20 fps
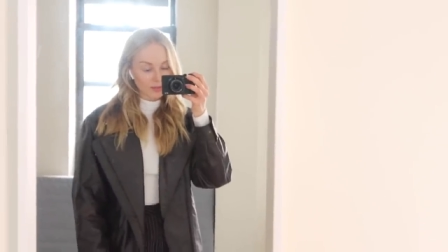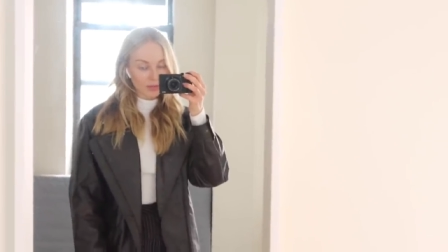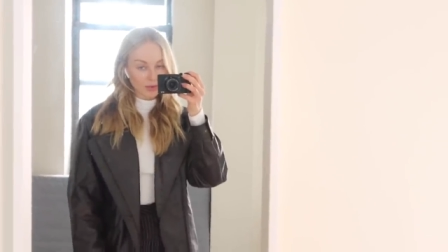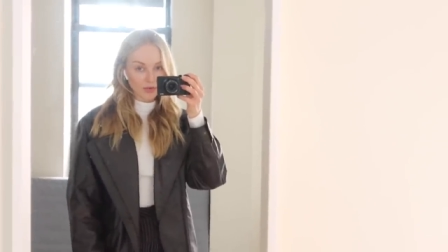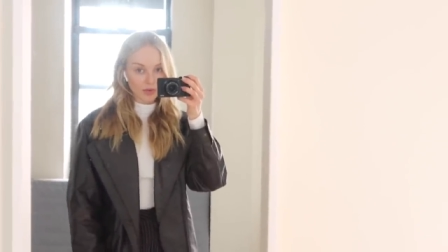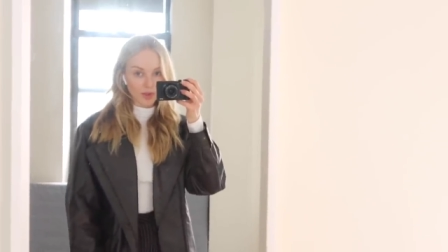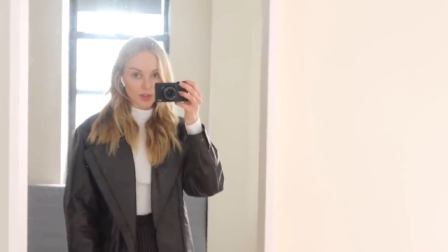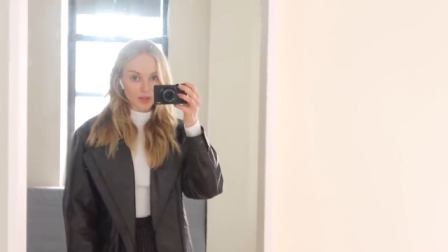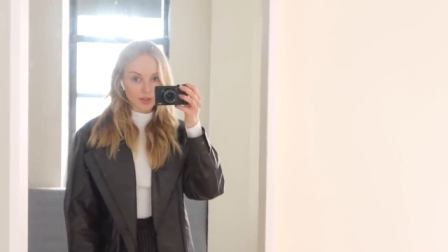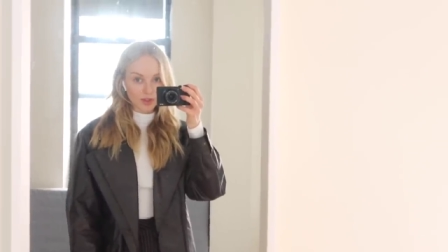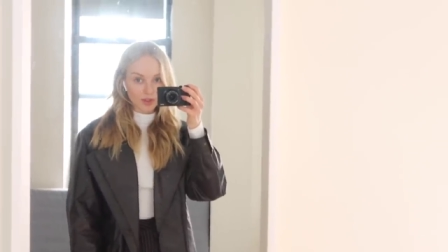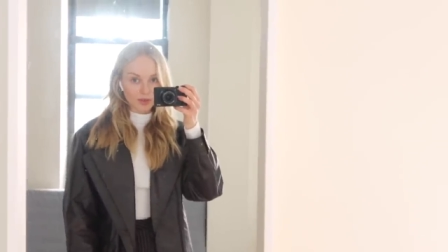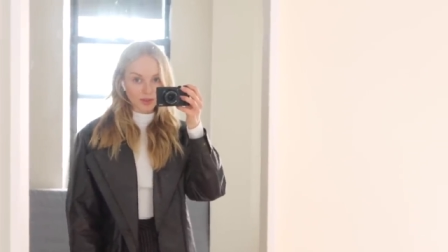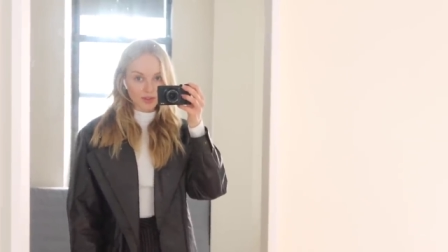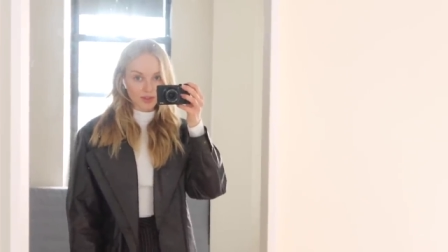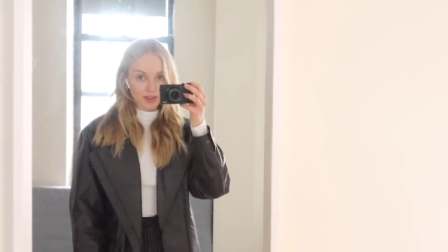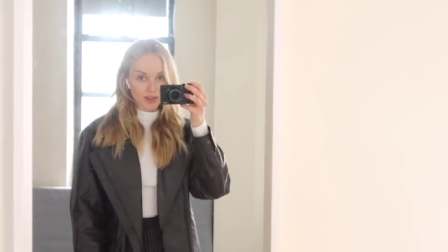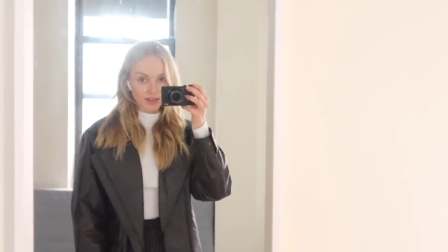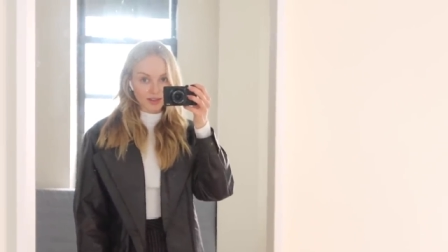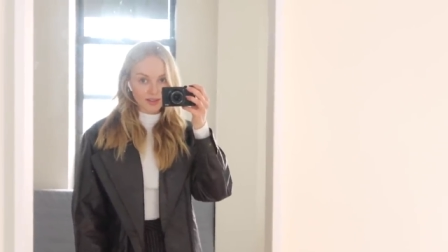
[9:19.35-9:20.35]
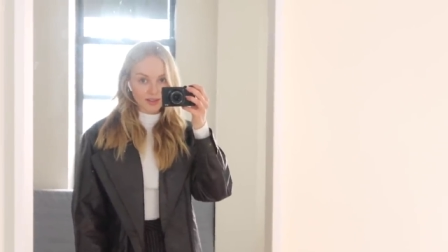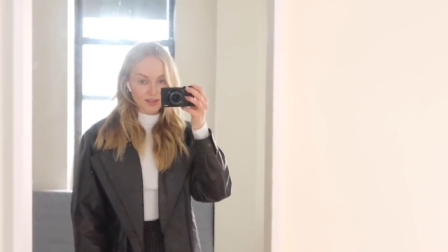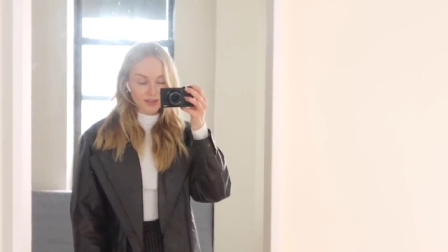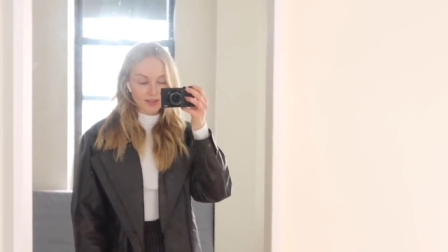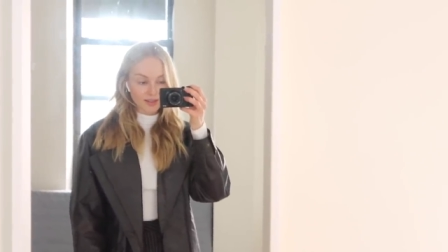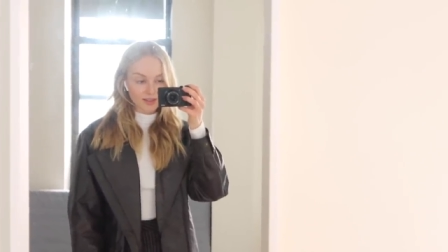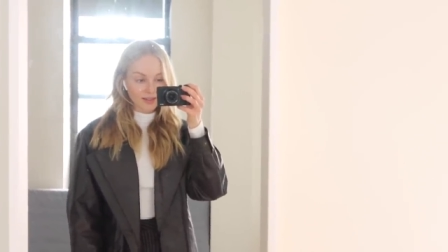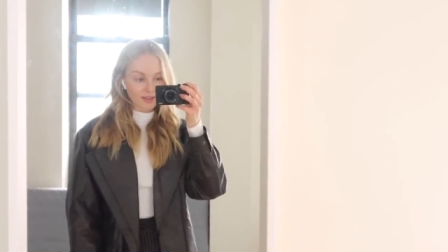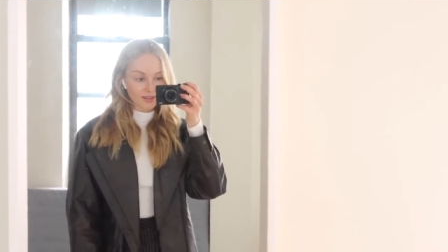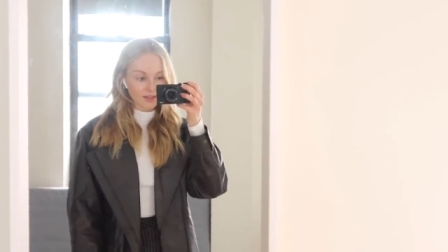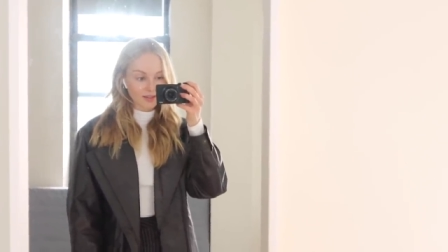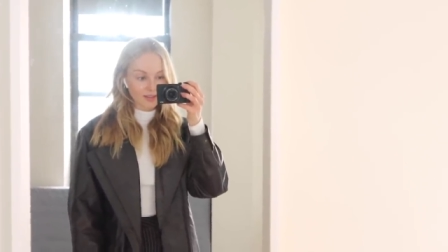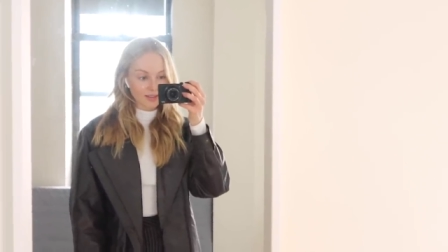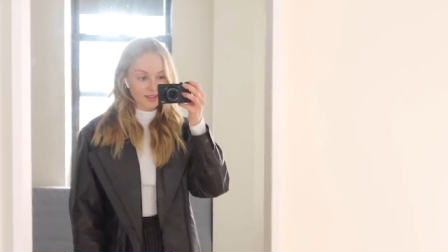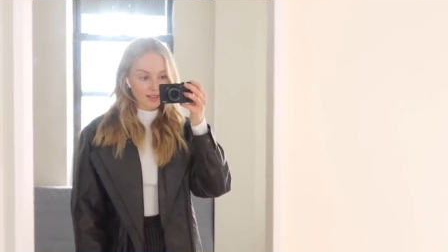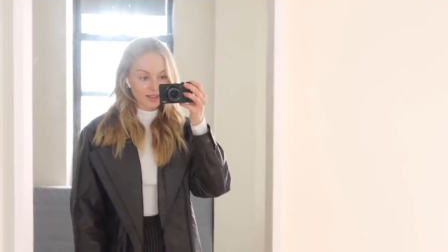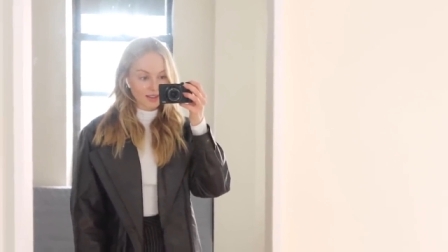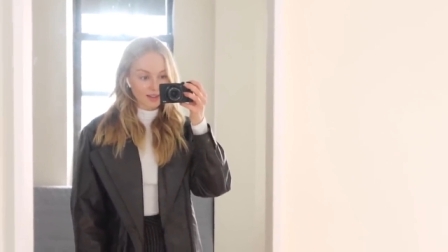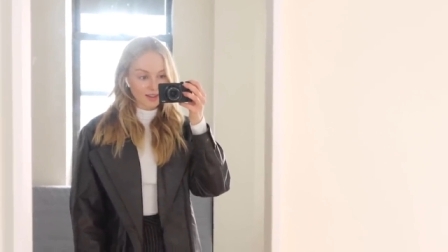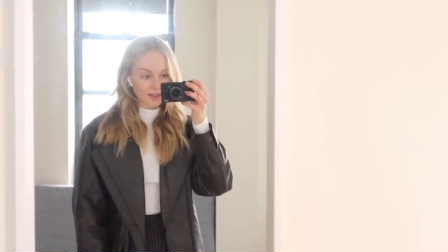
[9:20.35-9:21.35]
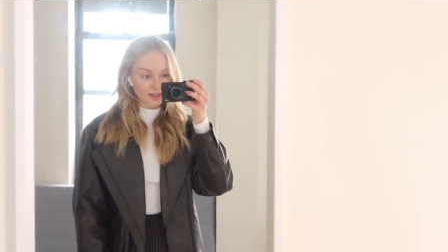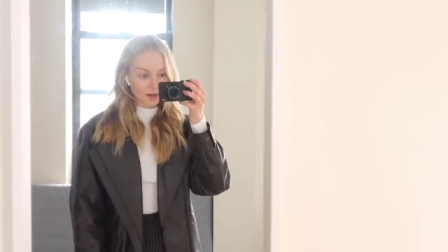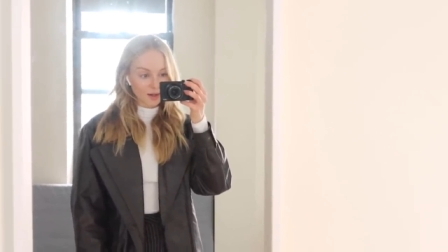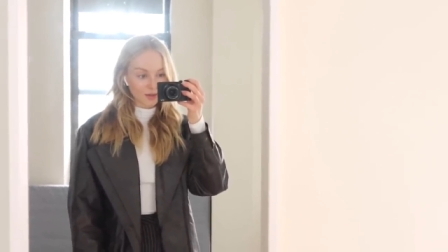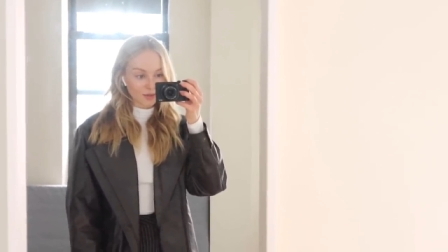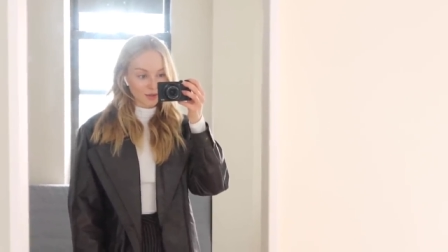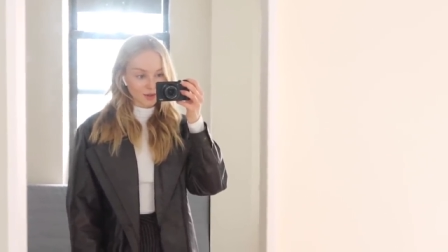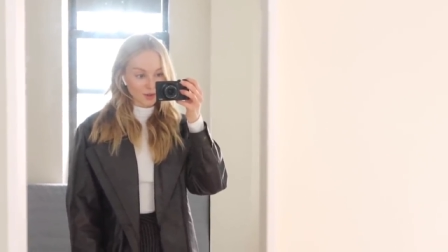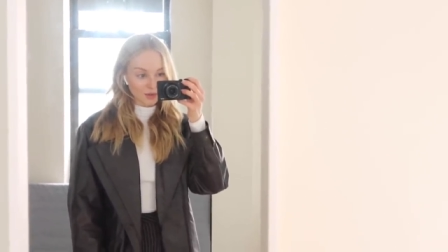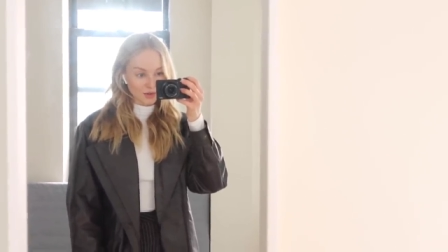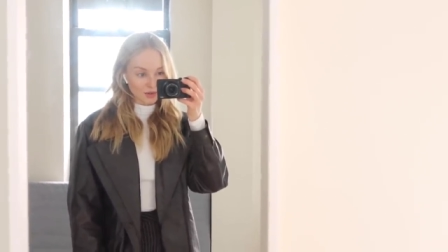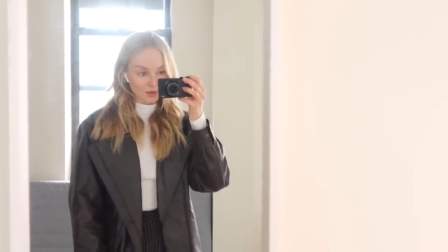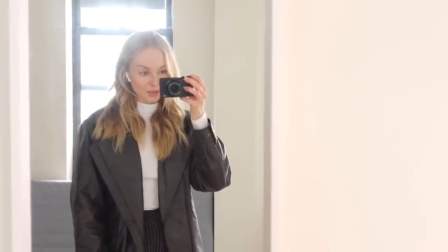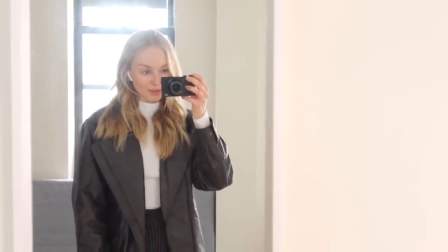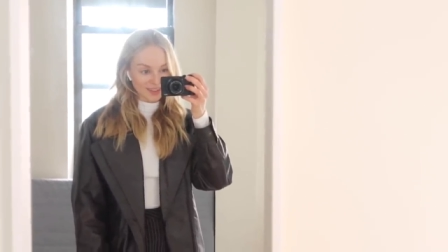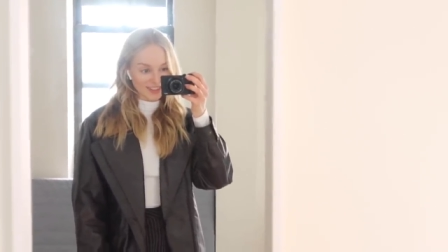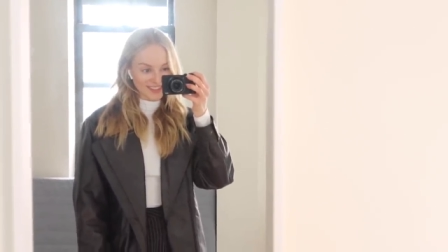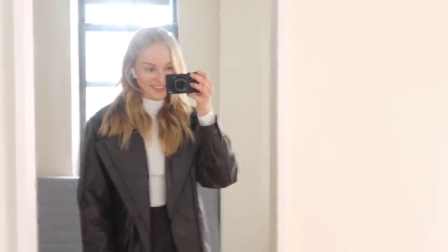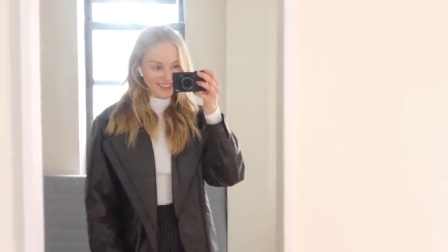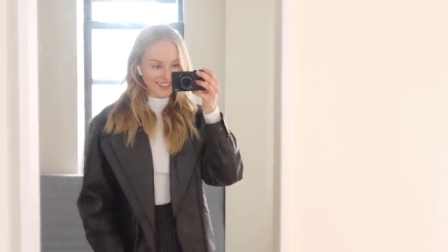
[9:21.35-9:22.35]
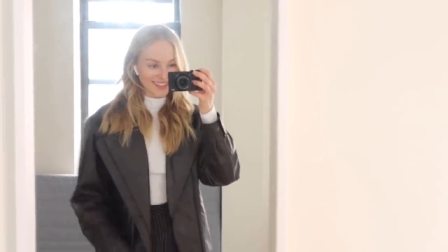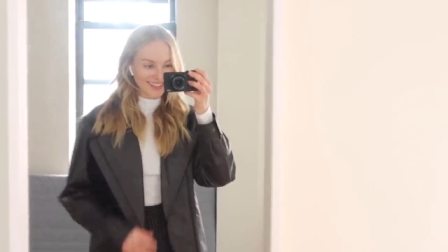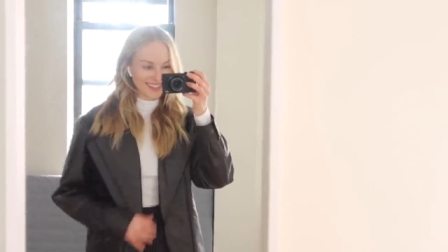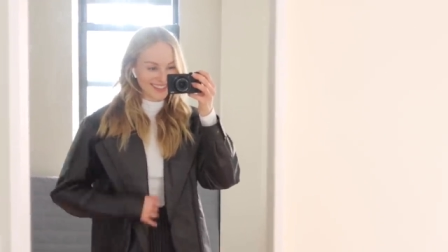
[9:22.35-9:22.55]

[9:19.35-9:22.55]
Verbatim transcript: prefers oversized over neutral blazer.